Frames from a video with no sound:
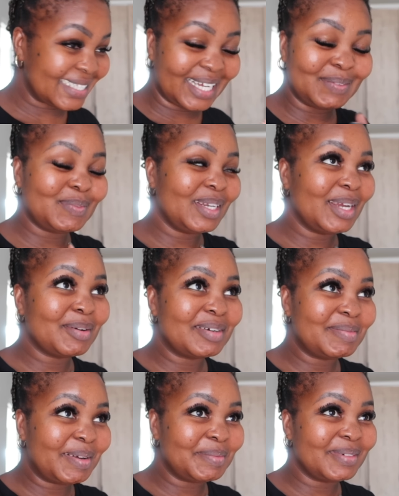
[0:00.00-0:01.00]
Thankfully, I
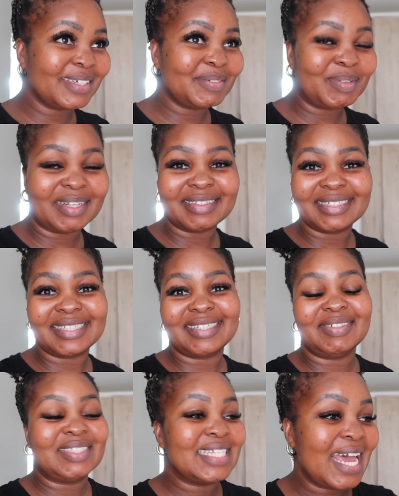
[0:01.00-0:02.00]
remembered. Well, there's
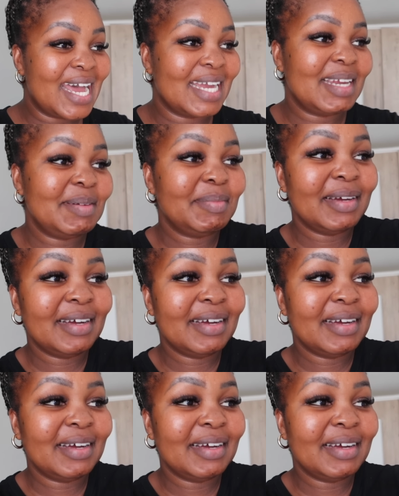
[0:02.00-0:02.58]
still time.